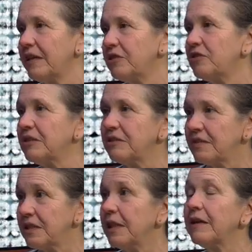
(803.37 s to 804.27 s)

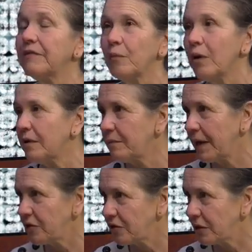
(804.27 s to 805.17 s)
stressful, like one of
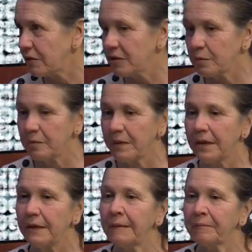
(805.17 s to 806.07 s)
my triggers would
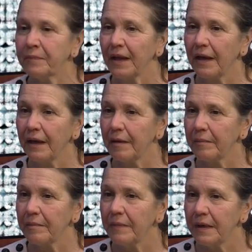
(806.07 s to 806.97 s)
be
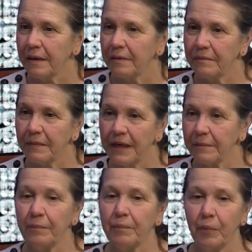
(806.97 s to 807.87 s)
my
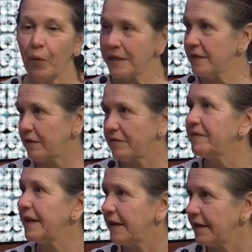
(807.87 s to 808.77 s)
boys start
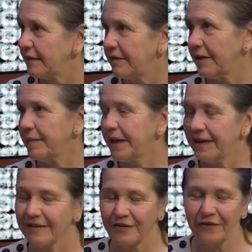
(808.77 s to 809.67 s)
fighting, right? My
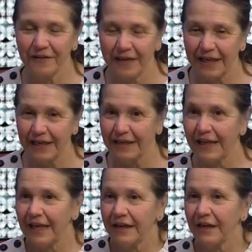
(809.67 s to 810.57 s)
kids start fighting, and
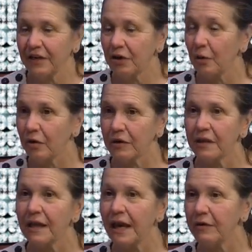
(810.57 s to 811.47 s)
then, you know, or a
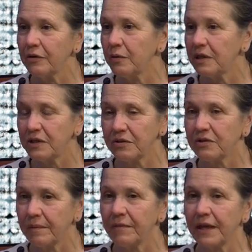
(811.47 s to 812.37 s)
loud noise or
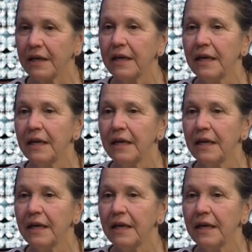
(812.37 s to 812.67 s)
something.